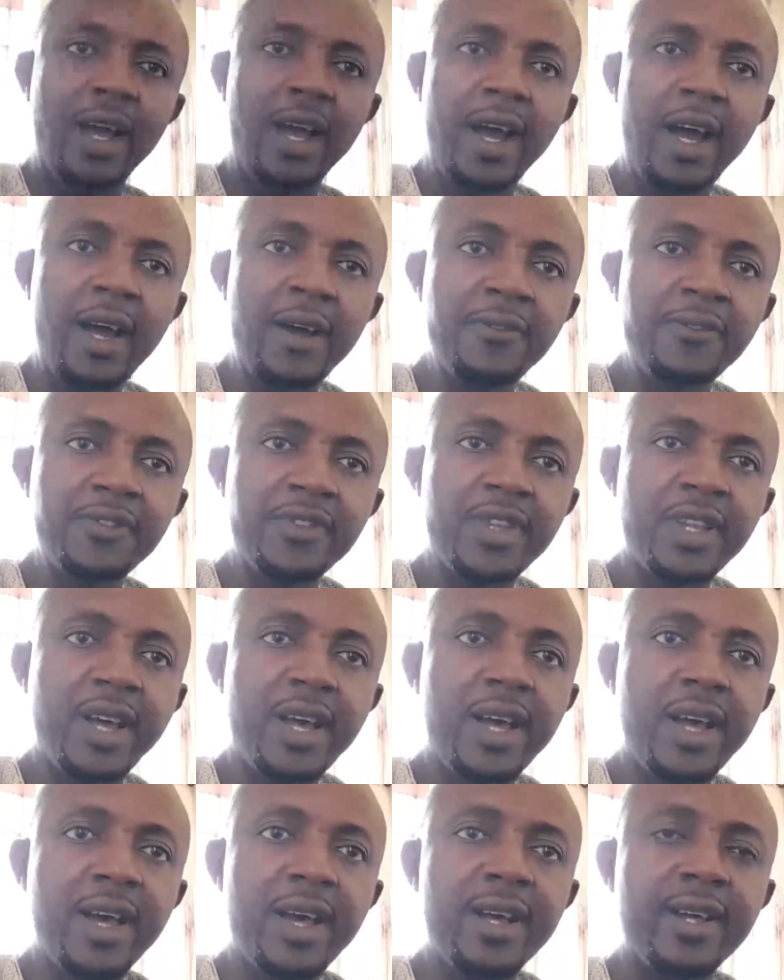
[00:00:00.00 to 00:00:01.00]

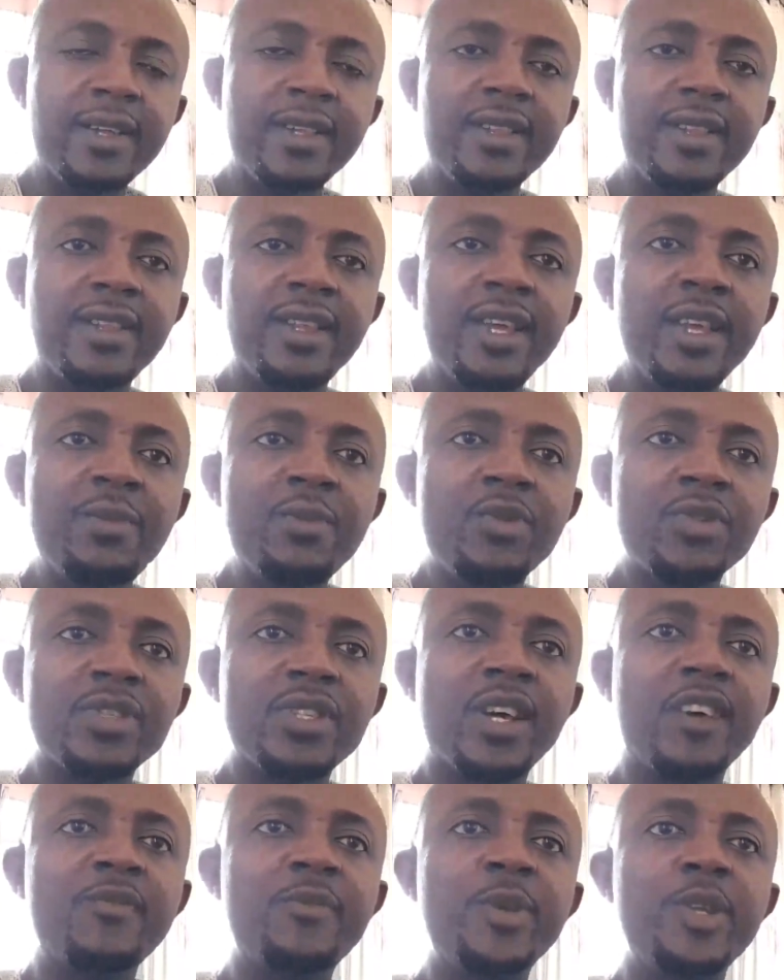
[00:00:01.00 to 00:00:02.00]
after they
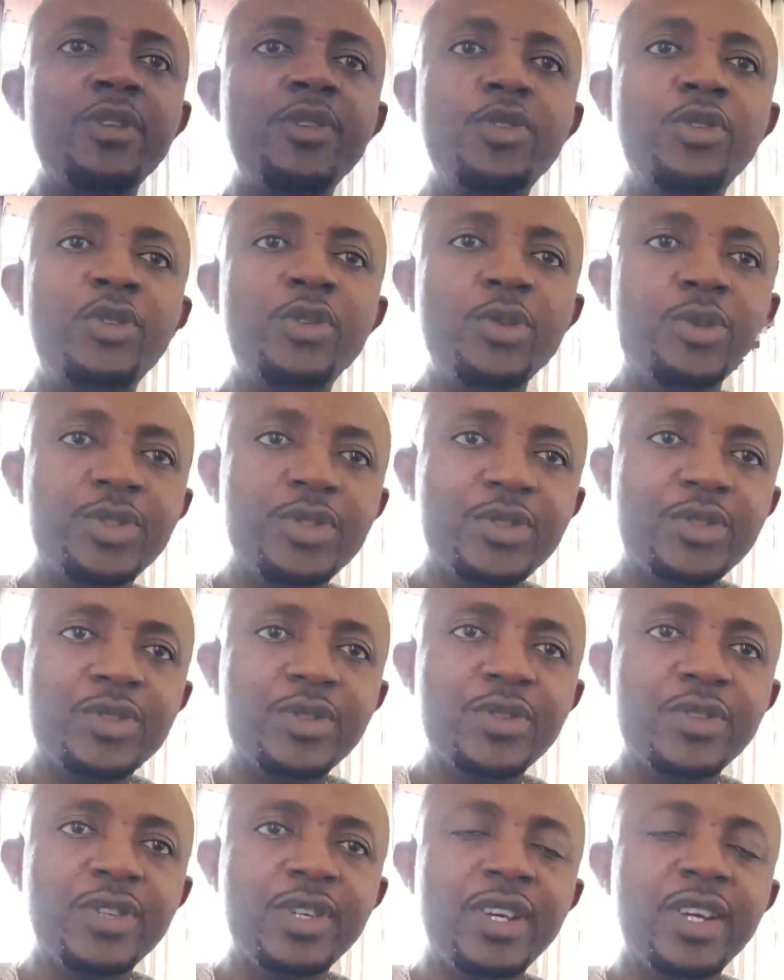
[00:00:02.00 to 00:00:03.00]
must have been used